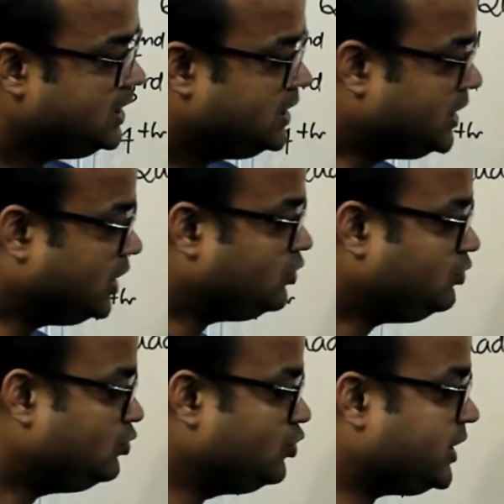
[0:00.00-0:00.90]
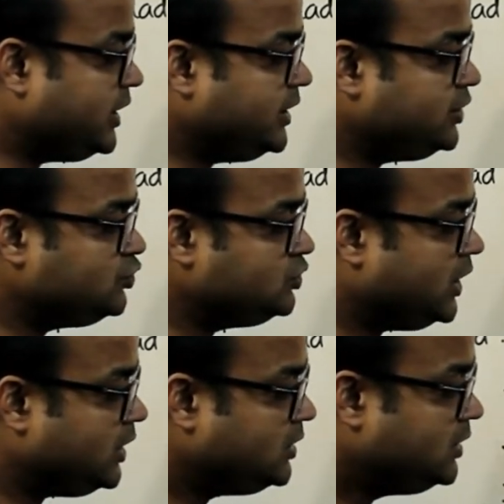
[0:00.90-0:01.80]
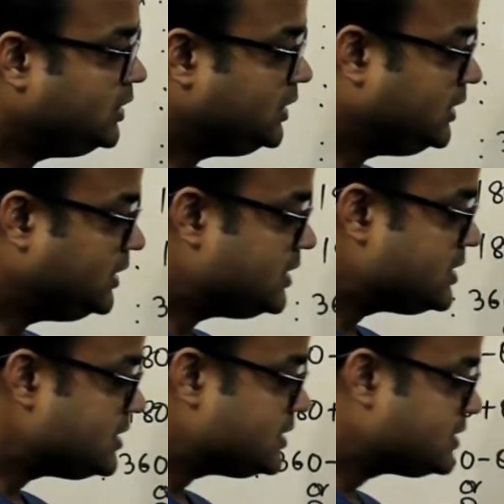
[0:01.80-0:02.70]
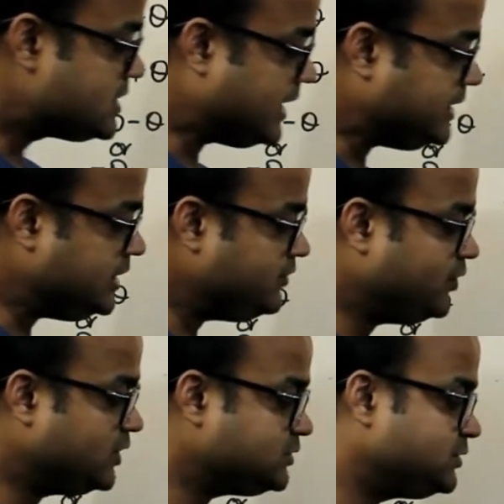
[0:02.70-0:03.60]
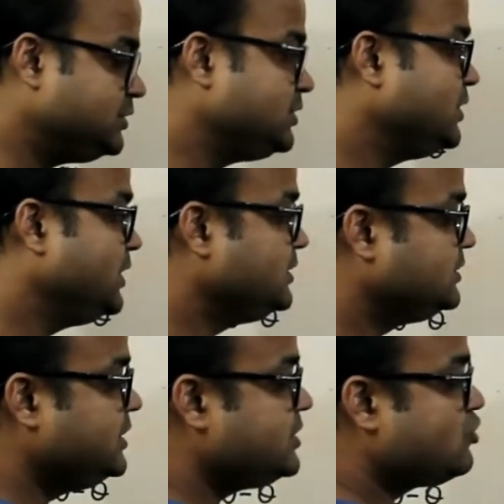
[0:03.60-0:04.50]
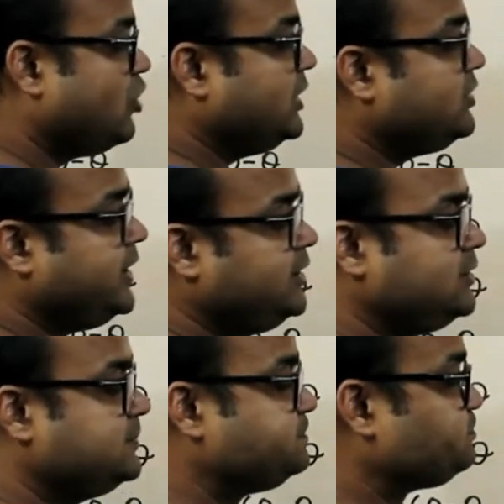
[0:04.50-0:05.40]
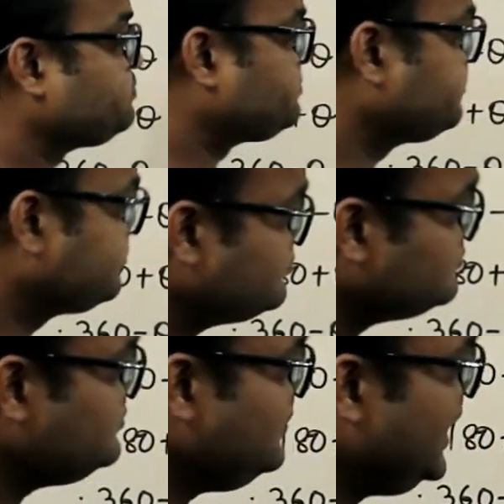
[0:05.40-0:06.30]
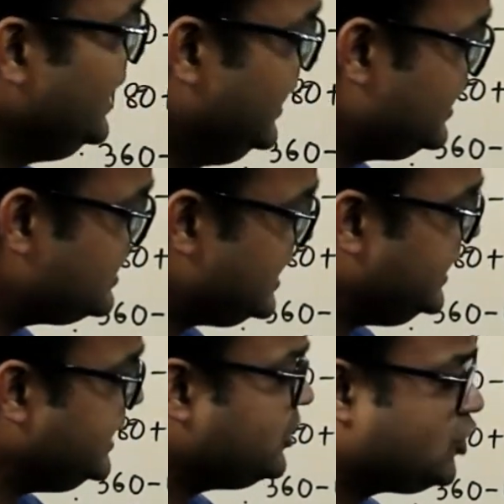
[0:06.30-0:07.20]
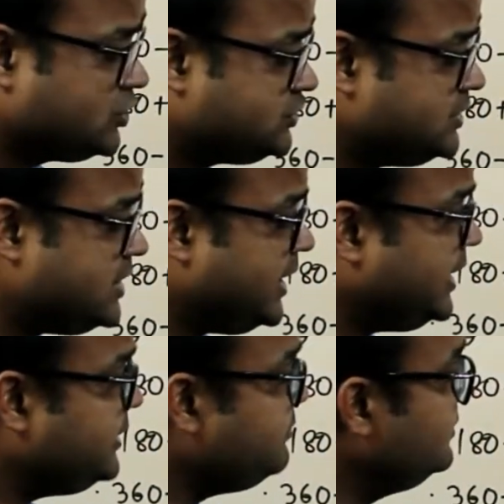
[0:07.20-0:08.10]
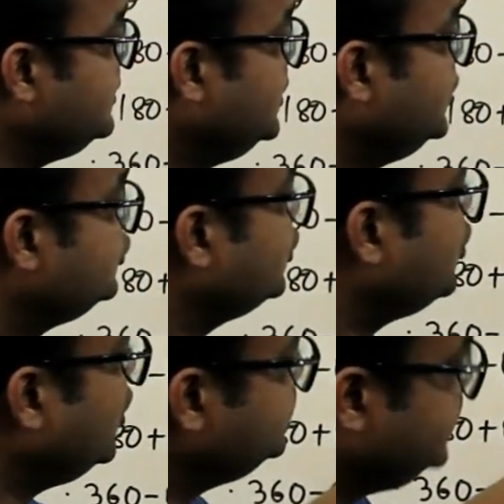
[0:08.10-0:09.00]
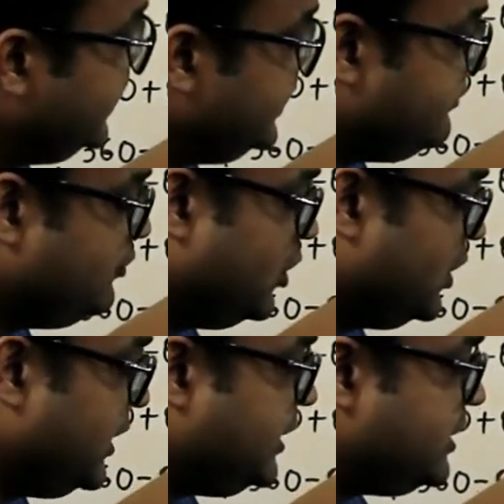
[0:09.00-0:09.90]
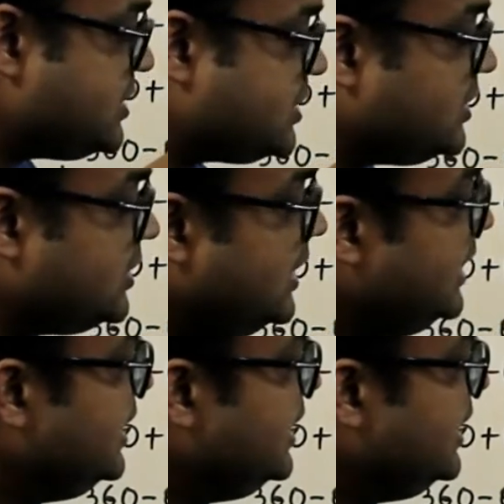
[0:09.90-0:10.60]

Now looking into the sine inverse, this quadrant, here sine and cos is negative. So cos negative we already discussed.